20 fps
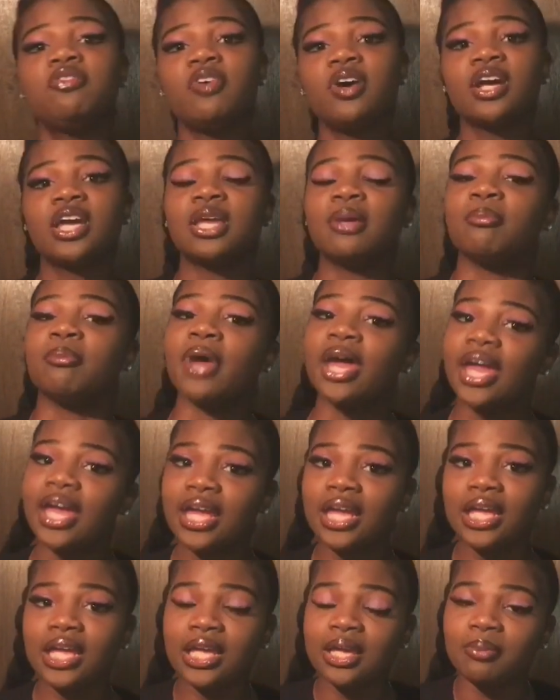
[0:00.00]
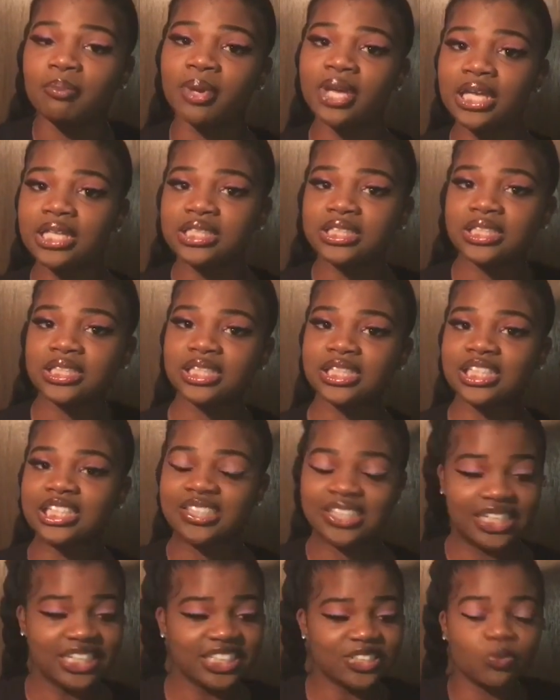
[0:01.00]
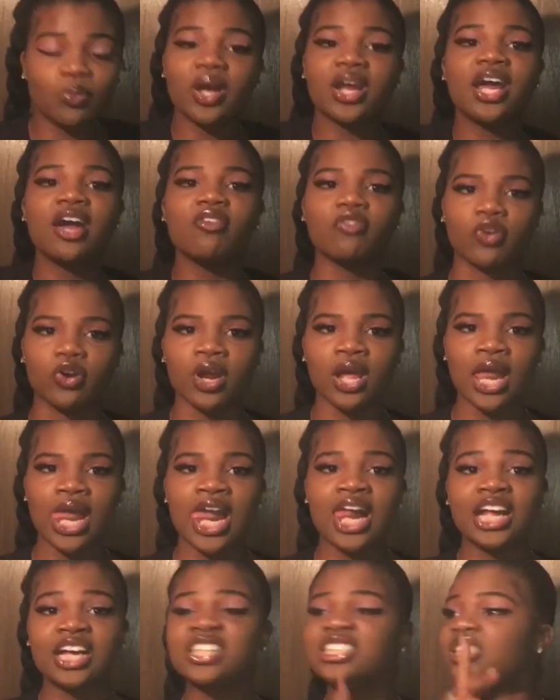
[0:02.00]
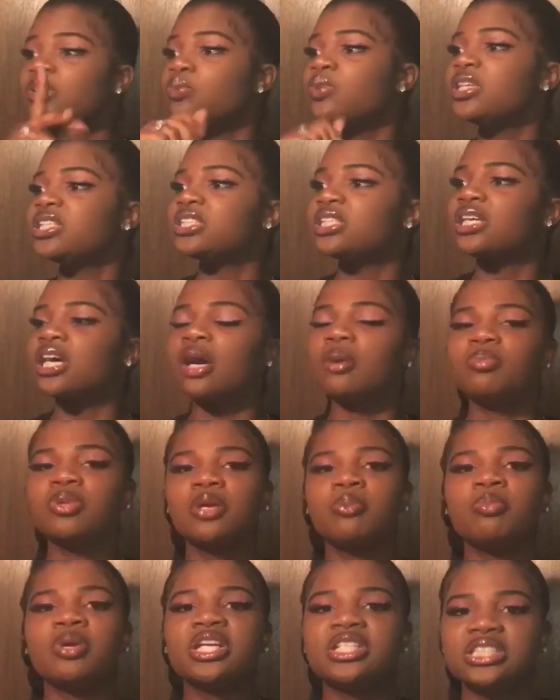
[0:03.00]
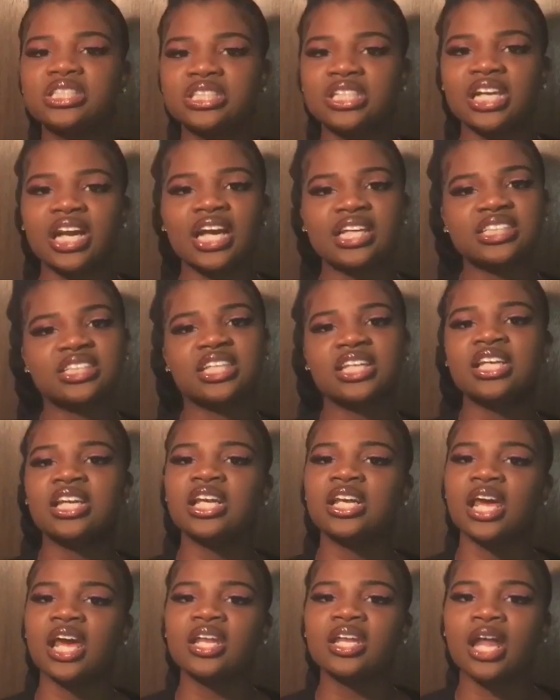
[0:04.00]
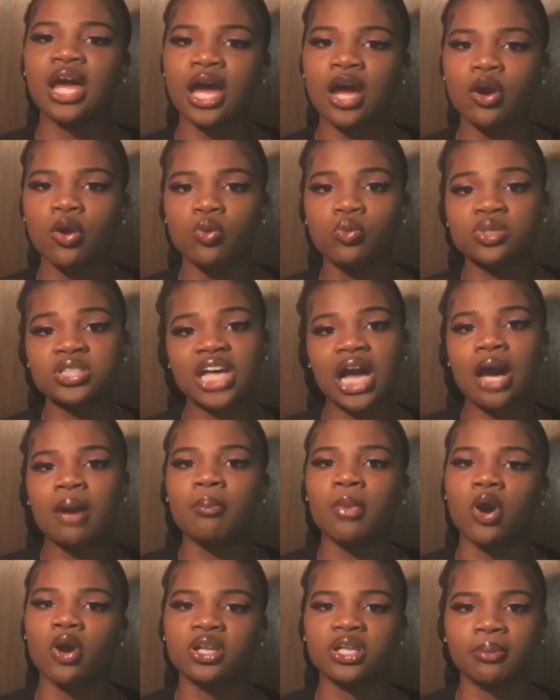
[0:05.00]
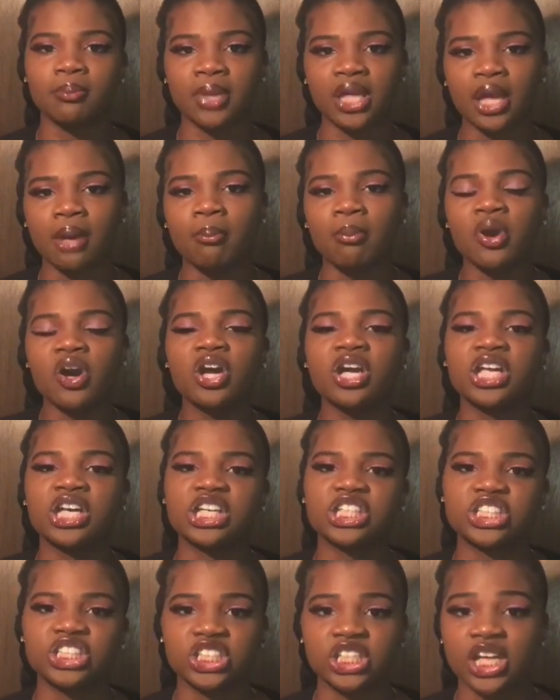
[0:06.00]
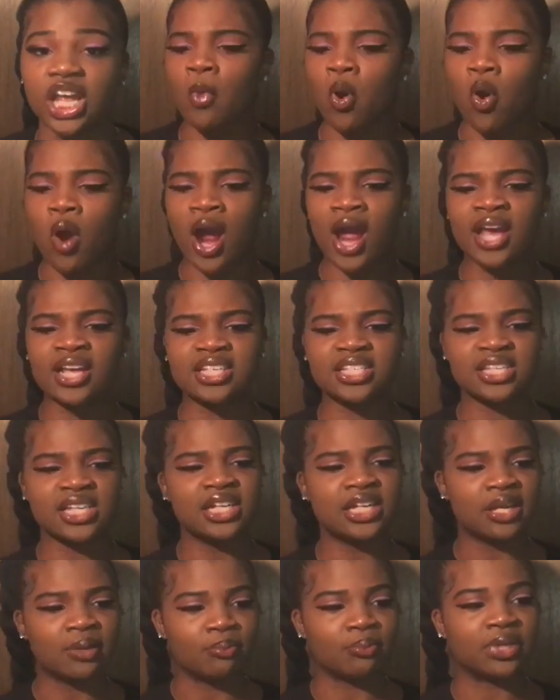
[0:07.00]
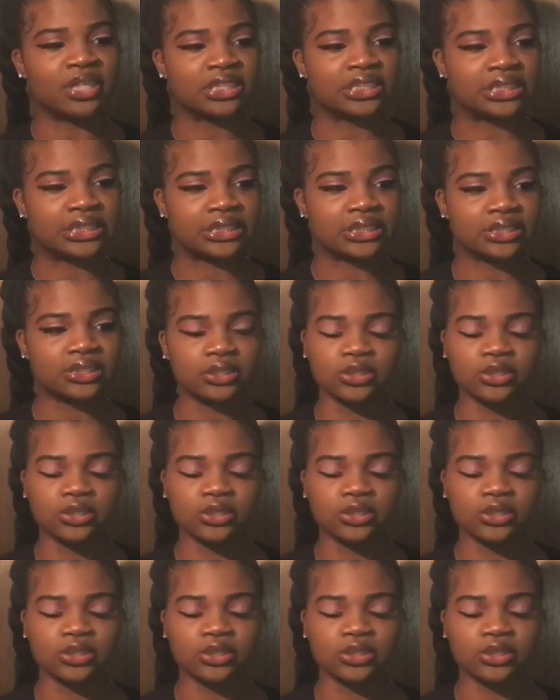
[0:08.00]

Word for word: to fucking bang bitch because it's whatever because it was a couple of bitches that i seen in that line who was eyeballing me and mugging and shit or i ain't seen them bitches